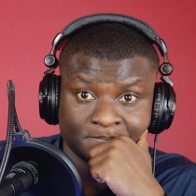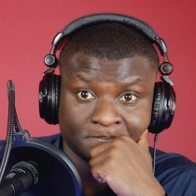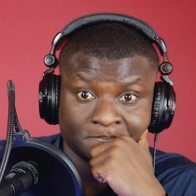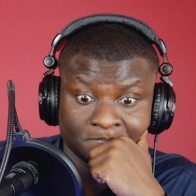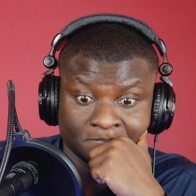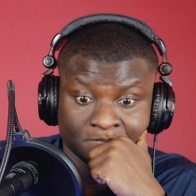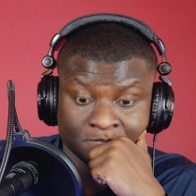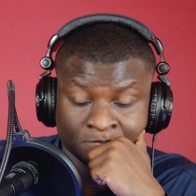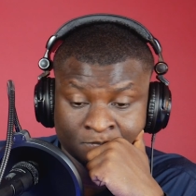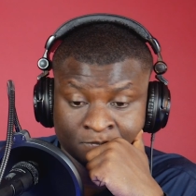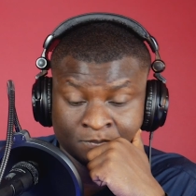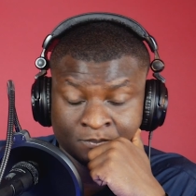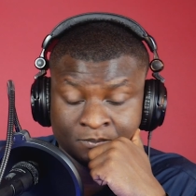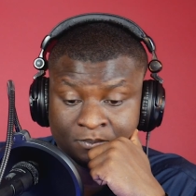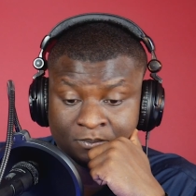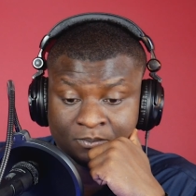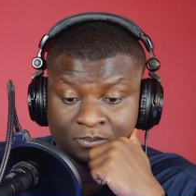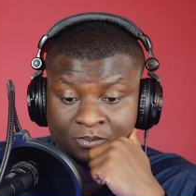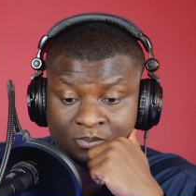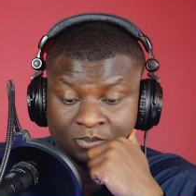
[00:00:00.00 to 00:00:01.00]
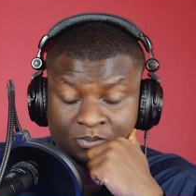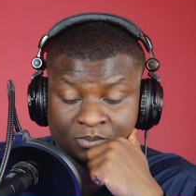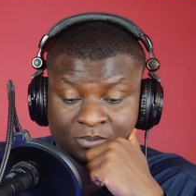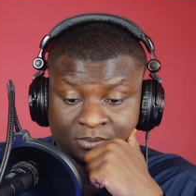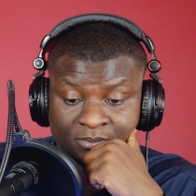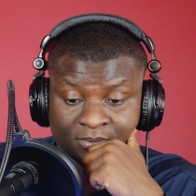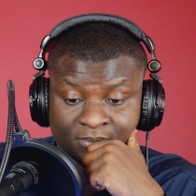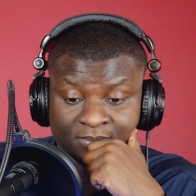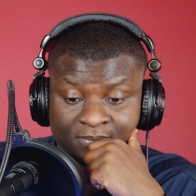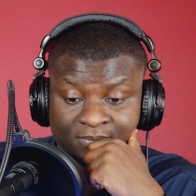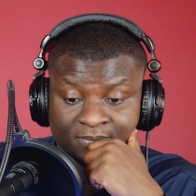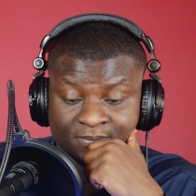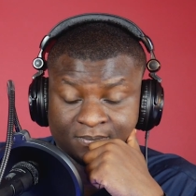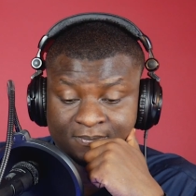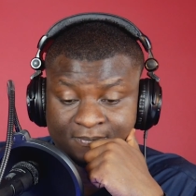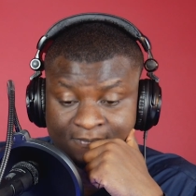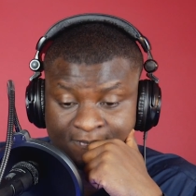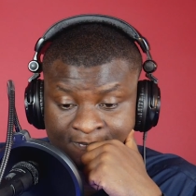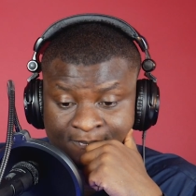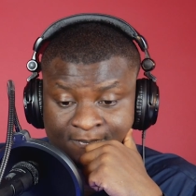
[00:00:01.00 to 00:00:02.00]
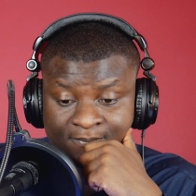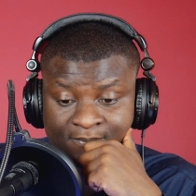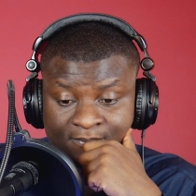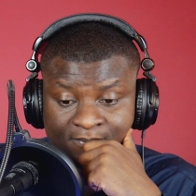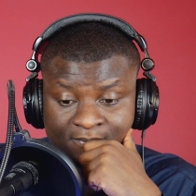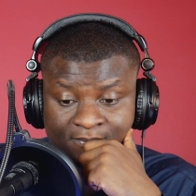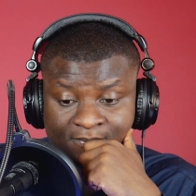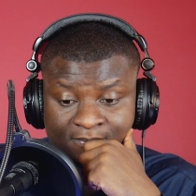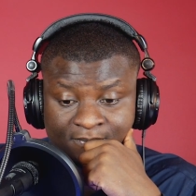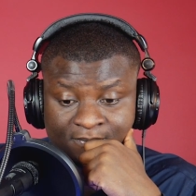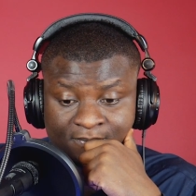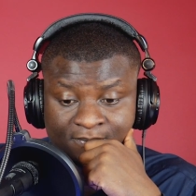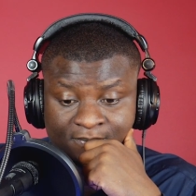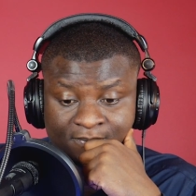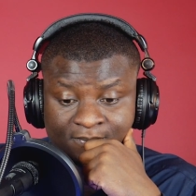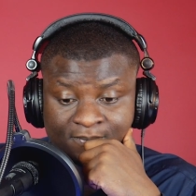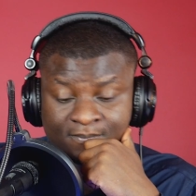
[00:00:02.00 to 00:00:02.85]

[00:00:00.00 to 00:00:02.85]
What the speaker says: doesn't make you confident.